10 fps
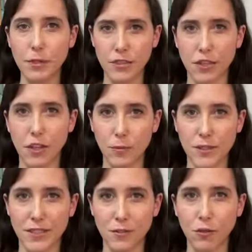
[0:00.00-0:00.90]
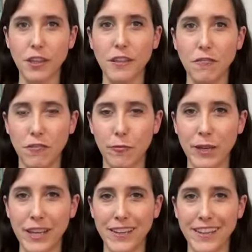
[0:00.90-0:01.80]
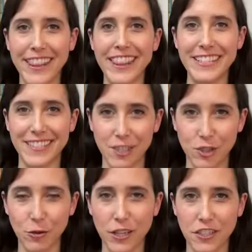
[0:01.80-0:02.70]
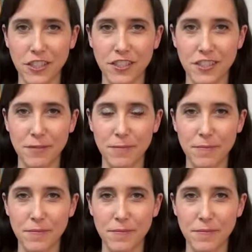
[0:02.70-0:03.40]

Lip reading: layman's terms, does relief mean in this situation?